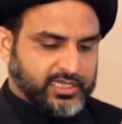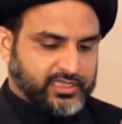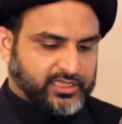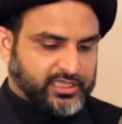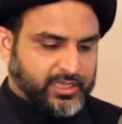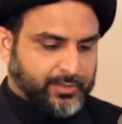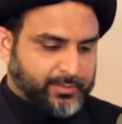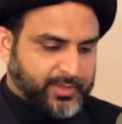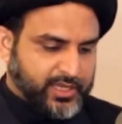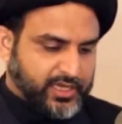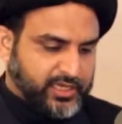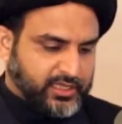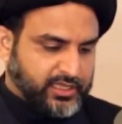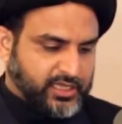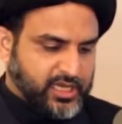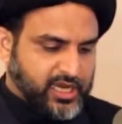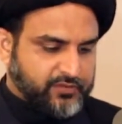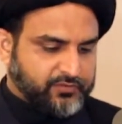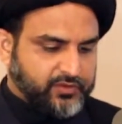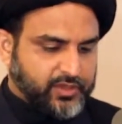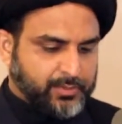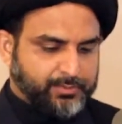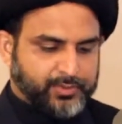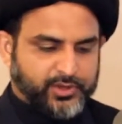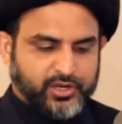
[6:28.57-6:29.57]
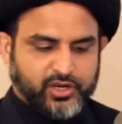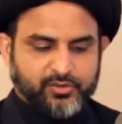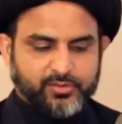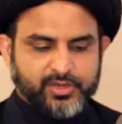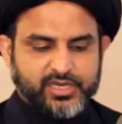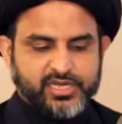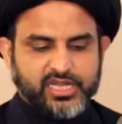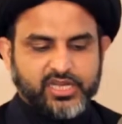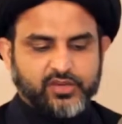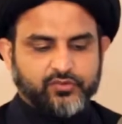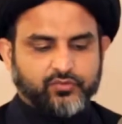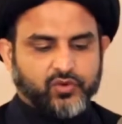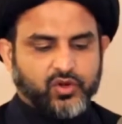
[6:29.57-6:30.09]
The middle of the pyramid
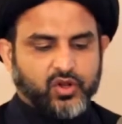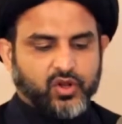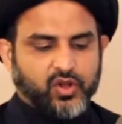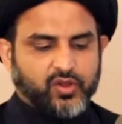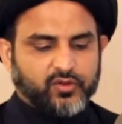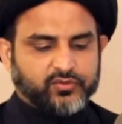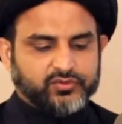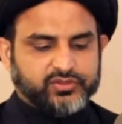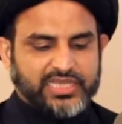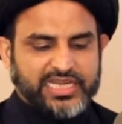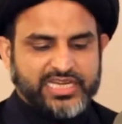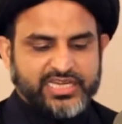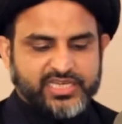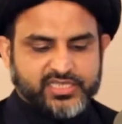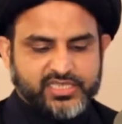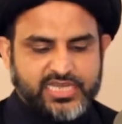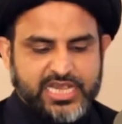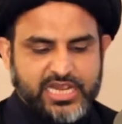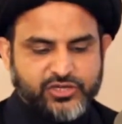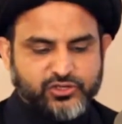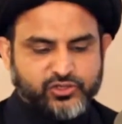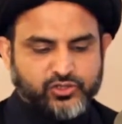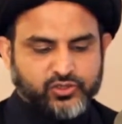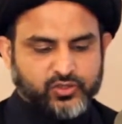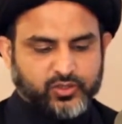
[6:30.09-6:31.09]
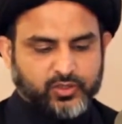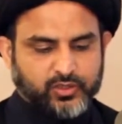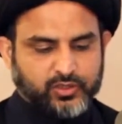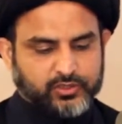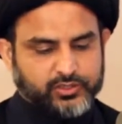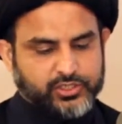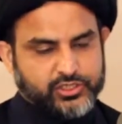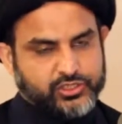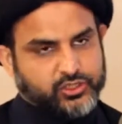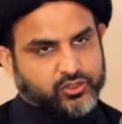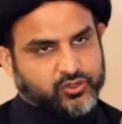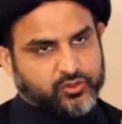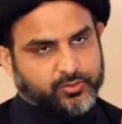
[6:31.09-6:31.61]
involves intentional
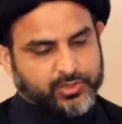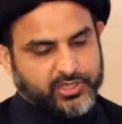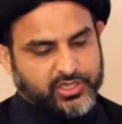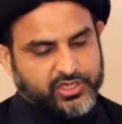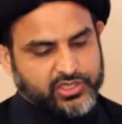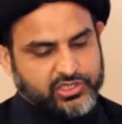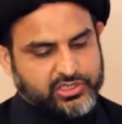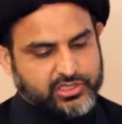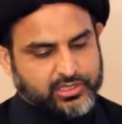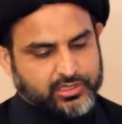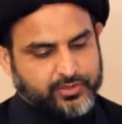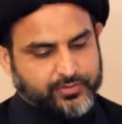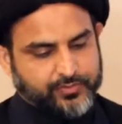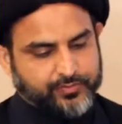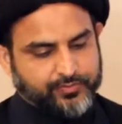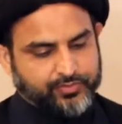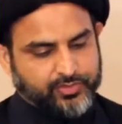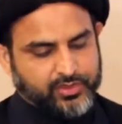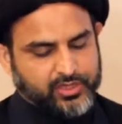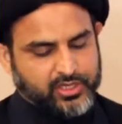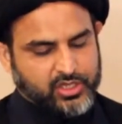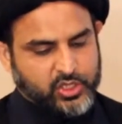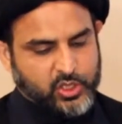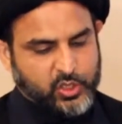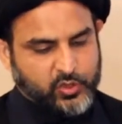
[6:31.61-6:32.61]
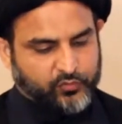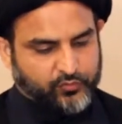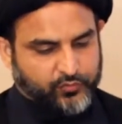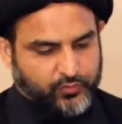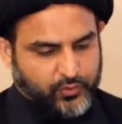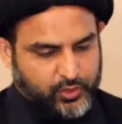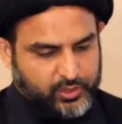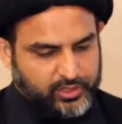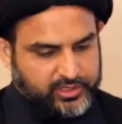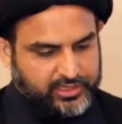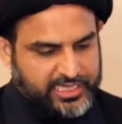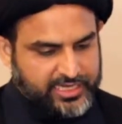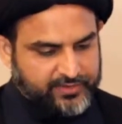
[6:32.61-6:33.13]
discrimination.
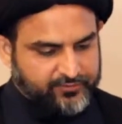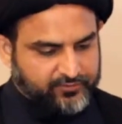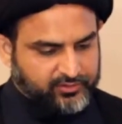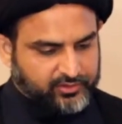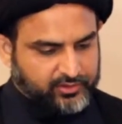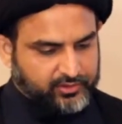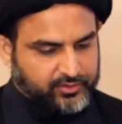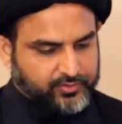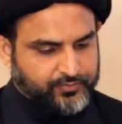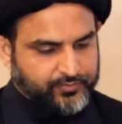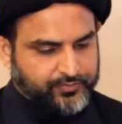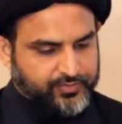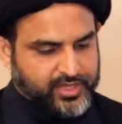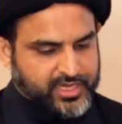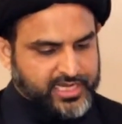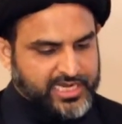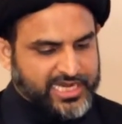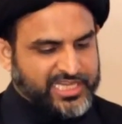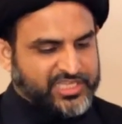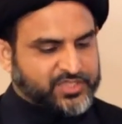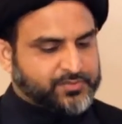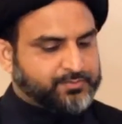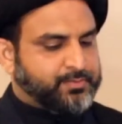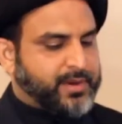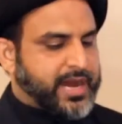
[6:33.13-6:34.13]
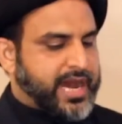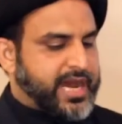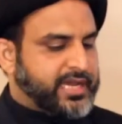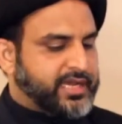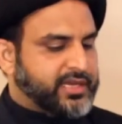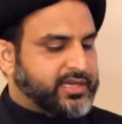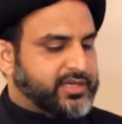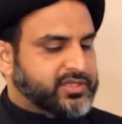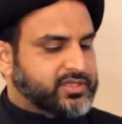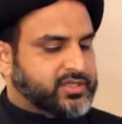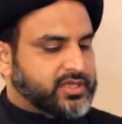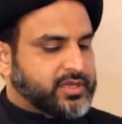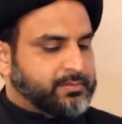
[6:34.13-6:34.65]
Fourth level is
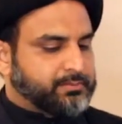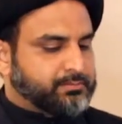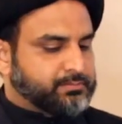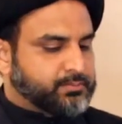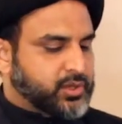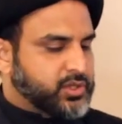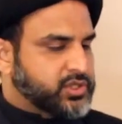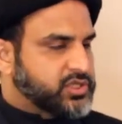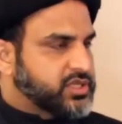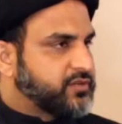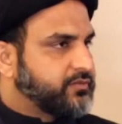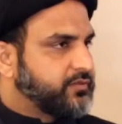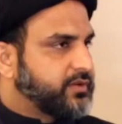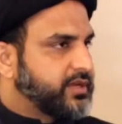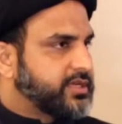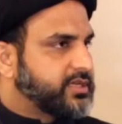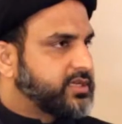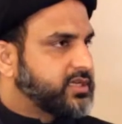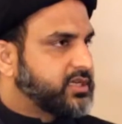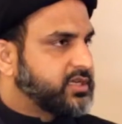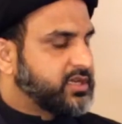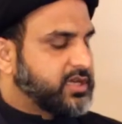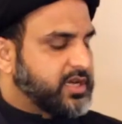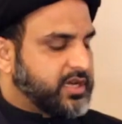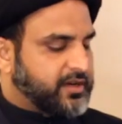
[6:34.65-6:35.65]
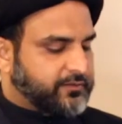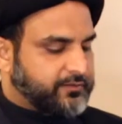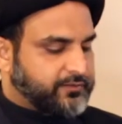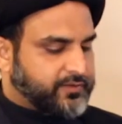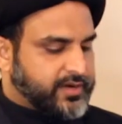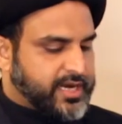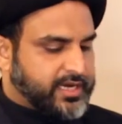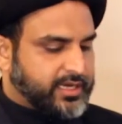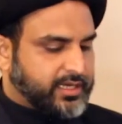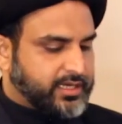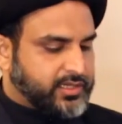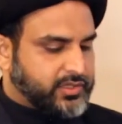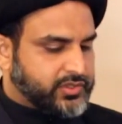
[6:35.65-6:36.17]
bias-motivated
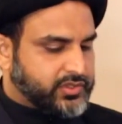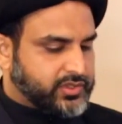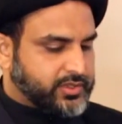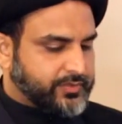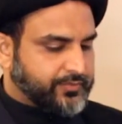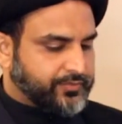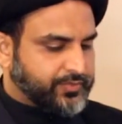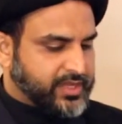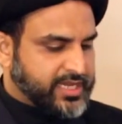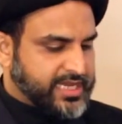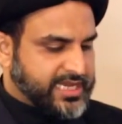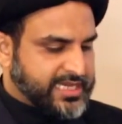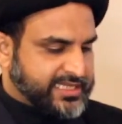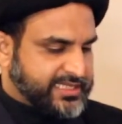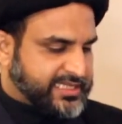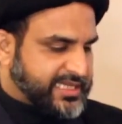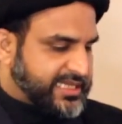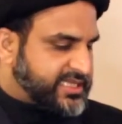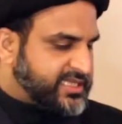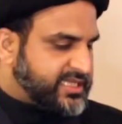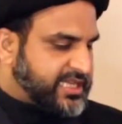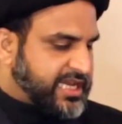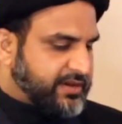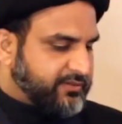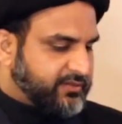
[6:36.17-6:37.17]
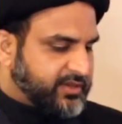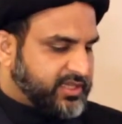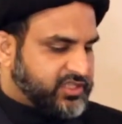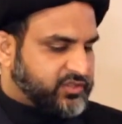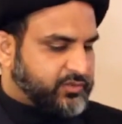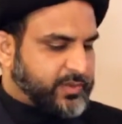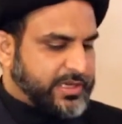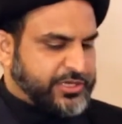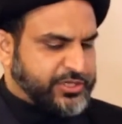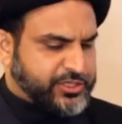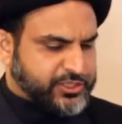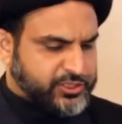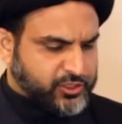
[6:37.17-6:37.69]
violence. This level is
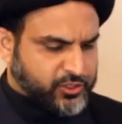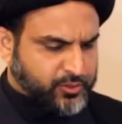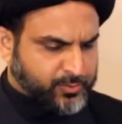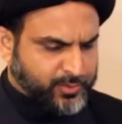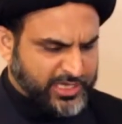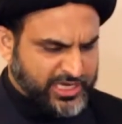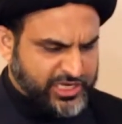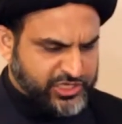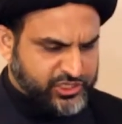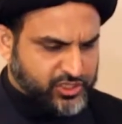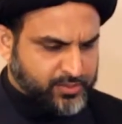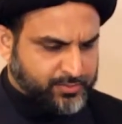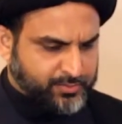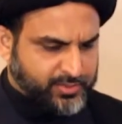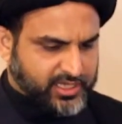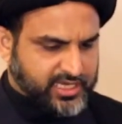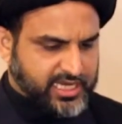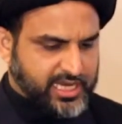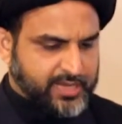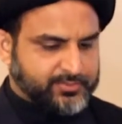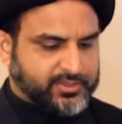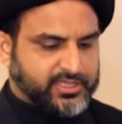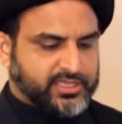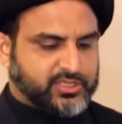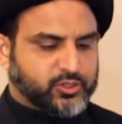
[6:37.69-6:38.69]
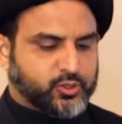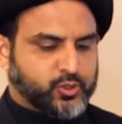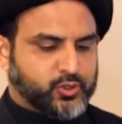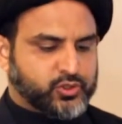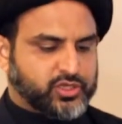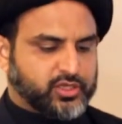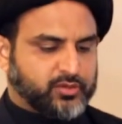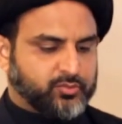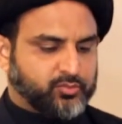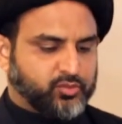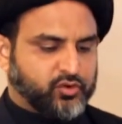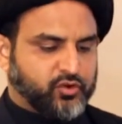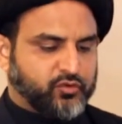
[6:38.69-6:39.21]
when discrimination becomes a
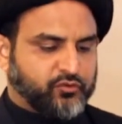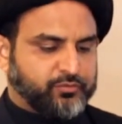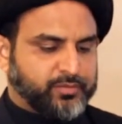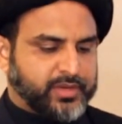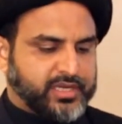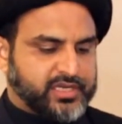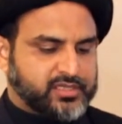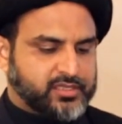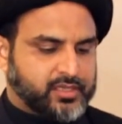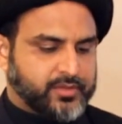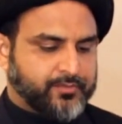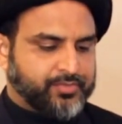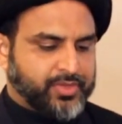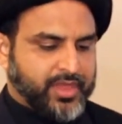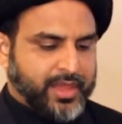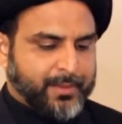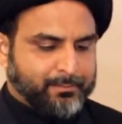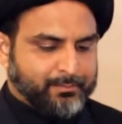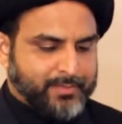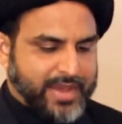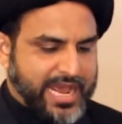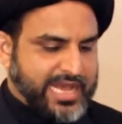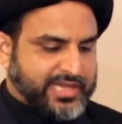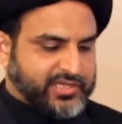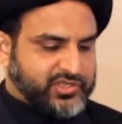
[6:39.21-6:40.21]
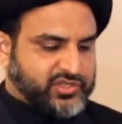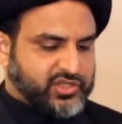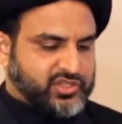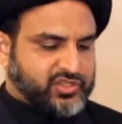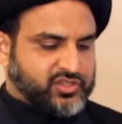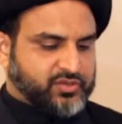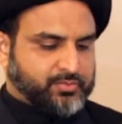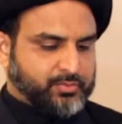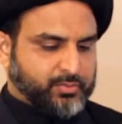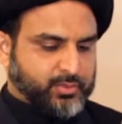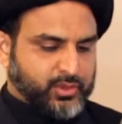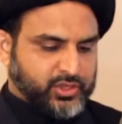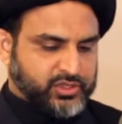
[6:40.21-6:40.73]
social movement.
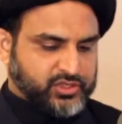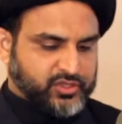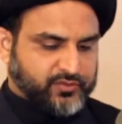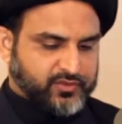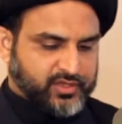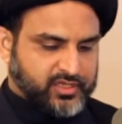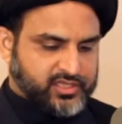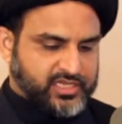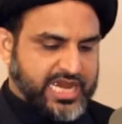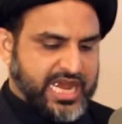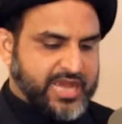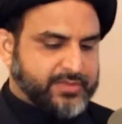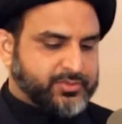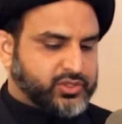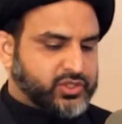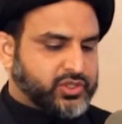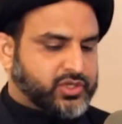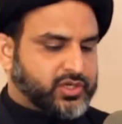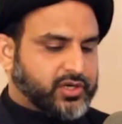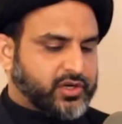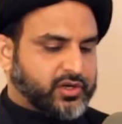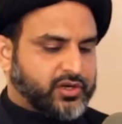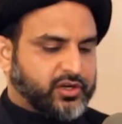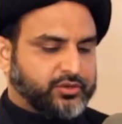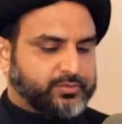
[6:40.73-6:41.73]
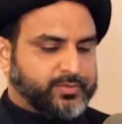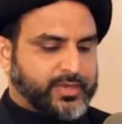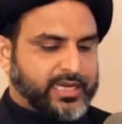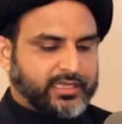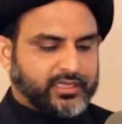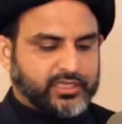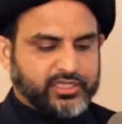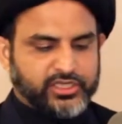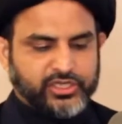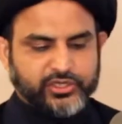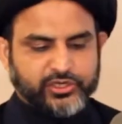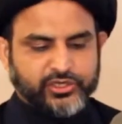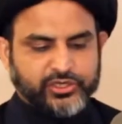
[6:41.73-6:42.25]
Masses, most of the times encouraged by
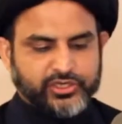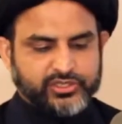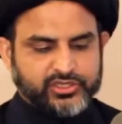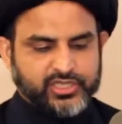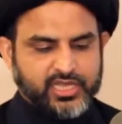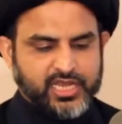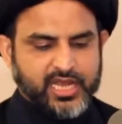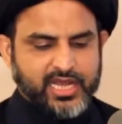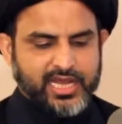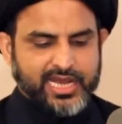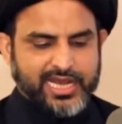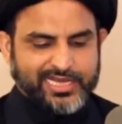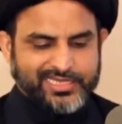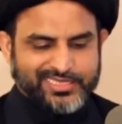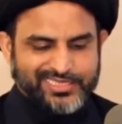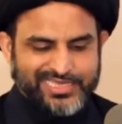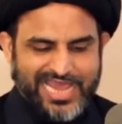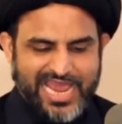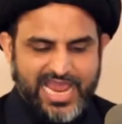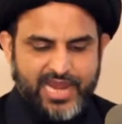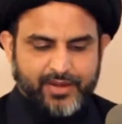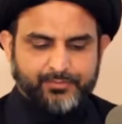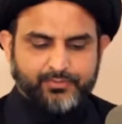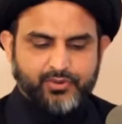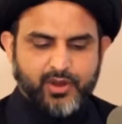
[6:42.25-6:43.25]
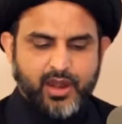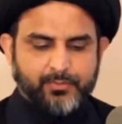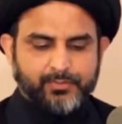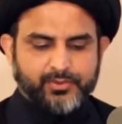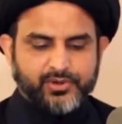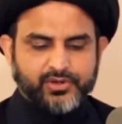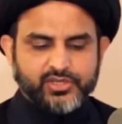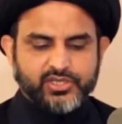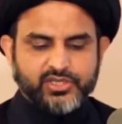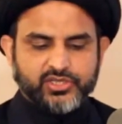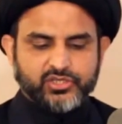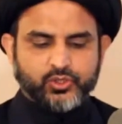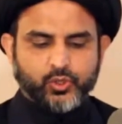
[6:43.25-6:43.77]
leaders, attack
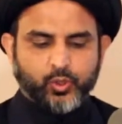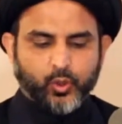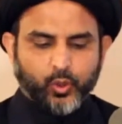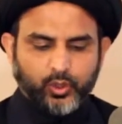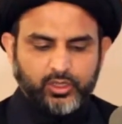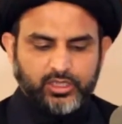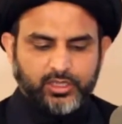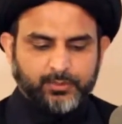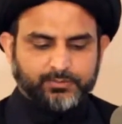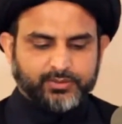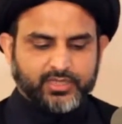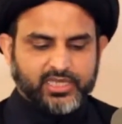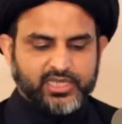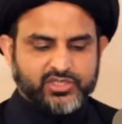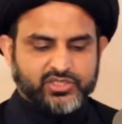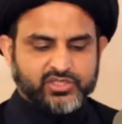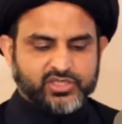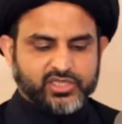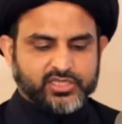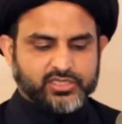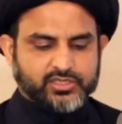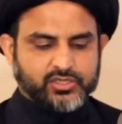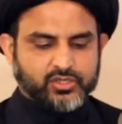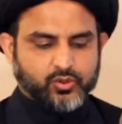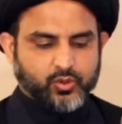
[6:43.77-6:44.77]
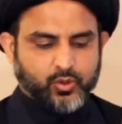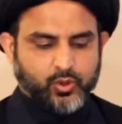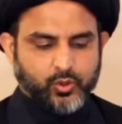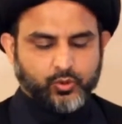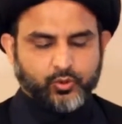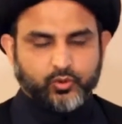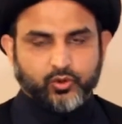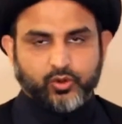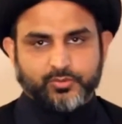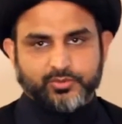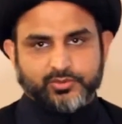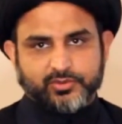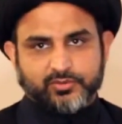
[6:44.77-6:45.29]
properties, holy places, or
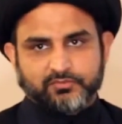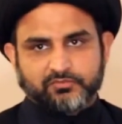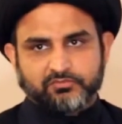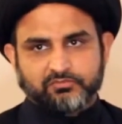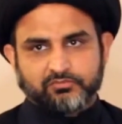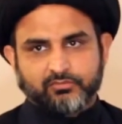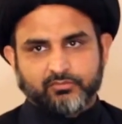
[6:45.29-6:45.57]
groups.